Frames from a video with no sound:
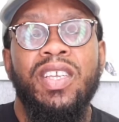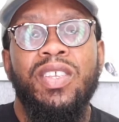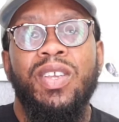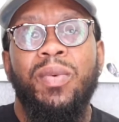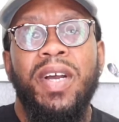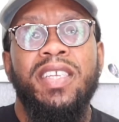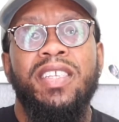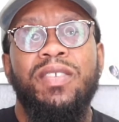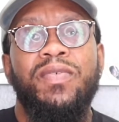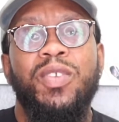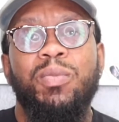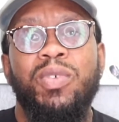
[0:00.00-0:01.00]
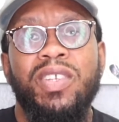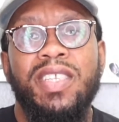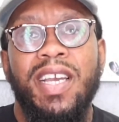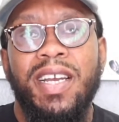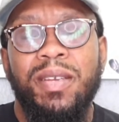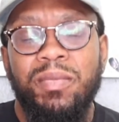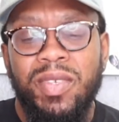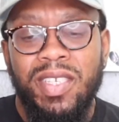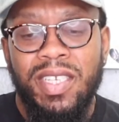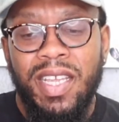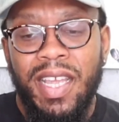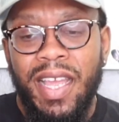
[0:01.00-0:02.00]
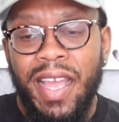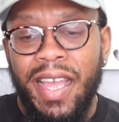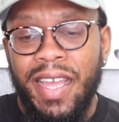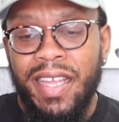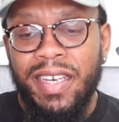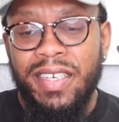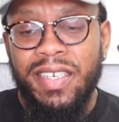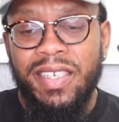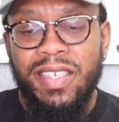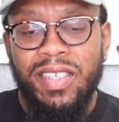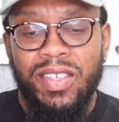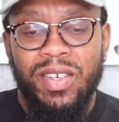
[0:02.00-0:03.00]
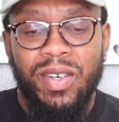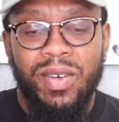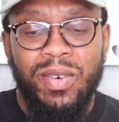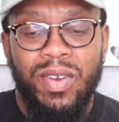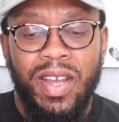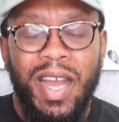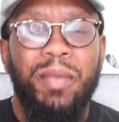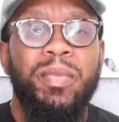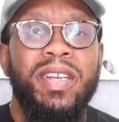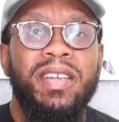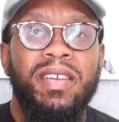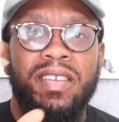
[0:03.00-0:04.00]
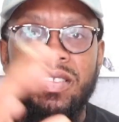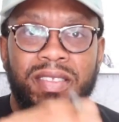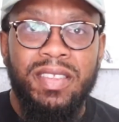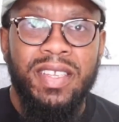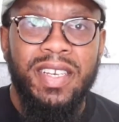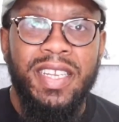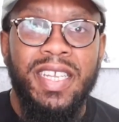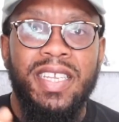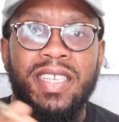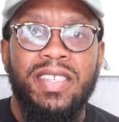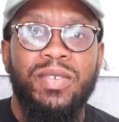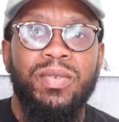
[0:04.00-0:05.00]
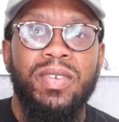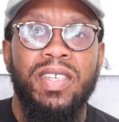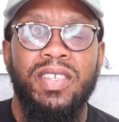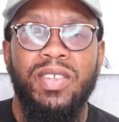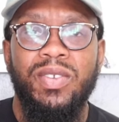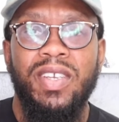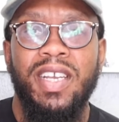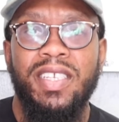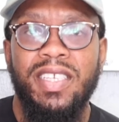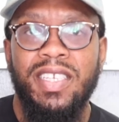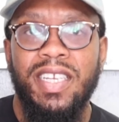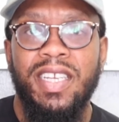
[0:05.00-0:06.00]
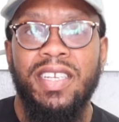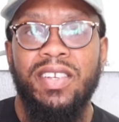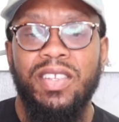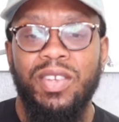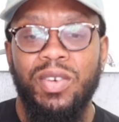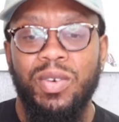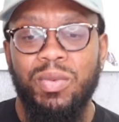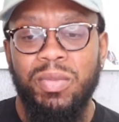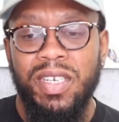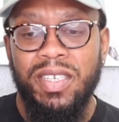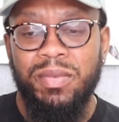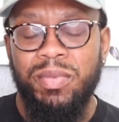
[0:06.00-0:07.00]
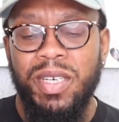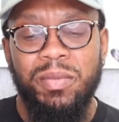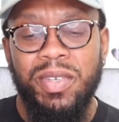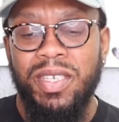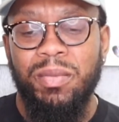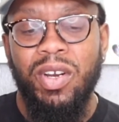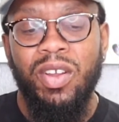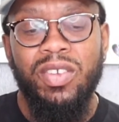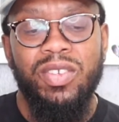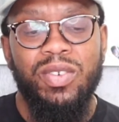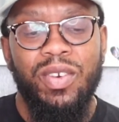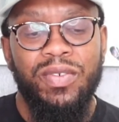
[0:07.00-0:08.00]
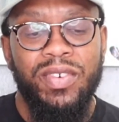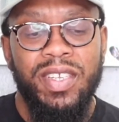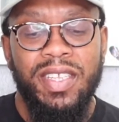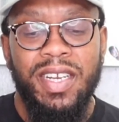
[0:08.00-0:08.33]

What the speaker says: So I watched it a few more times, and you know, I'll put the link into it so you guys can check it out on your own, but it's pretty much, I'm glossing over it.